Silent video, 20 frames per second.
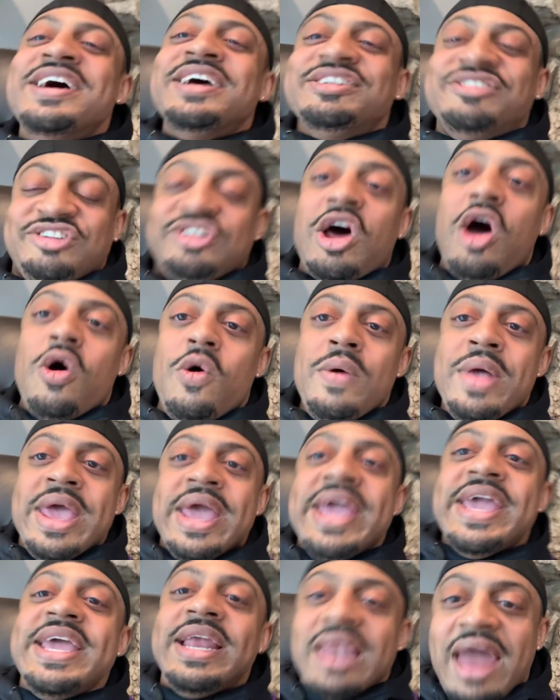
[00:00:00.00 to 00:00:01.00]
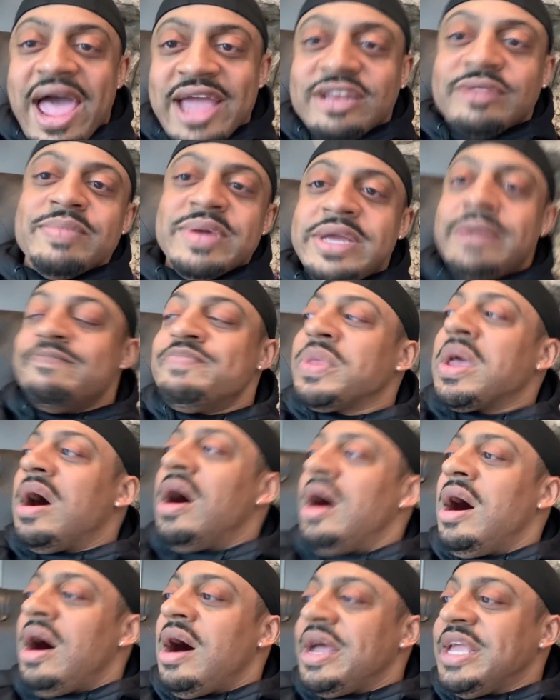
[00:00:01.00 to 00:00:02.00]
So he liked me.
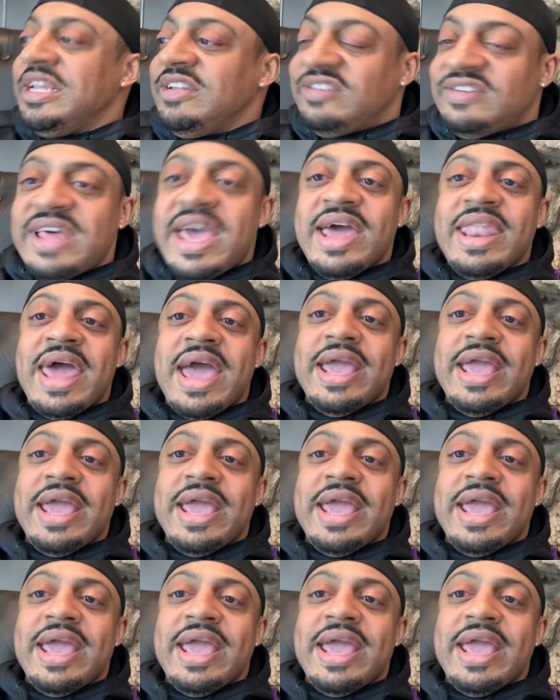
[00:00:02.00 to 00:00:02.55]
He said